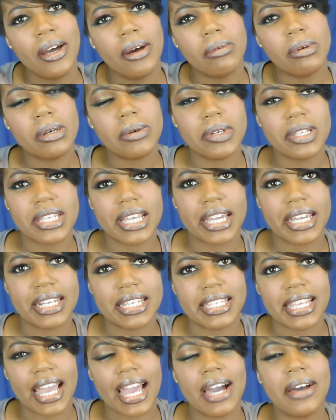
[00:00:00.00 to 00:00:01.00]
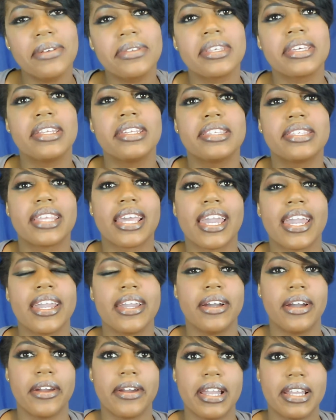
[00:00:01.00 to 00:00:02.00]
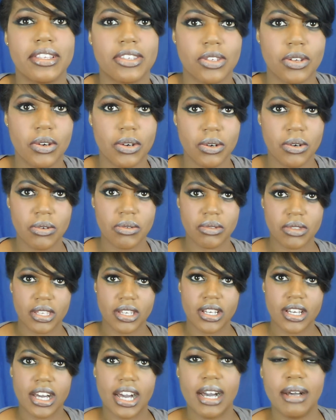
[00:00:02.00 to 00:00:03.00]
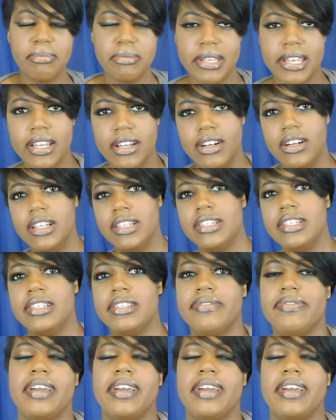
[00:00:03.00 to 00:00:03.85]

what was I gonna say? I was gonna say, all right, so the update on this